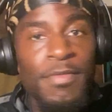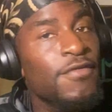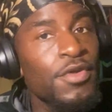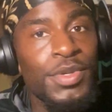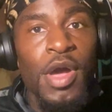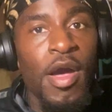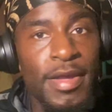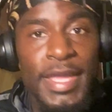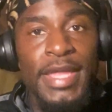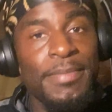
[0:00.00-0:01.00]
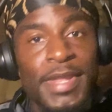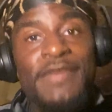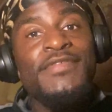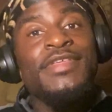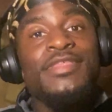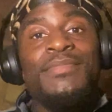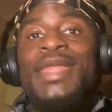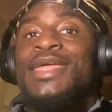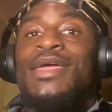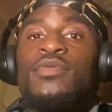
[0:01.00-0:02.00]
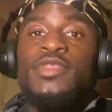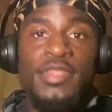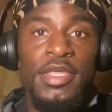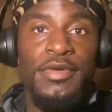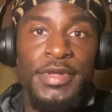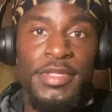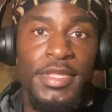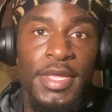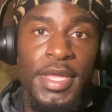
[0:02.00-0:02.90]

before you go out here believing in somebody else's theories.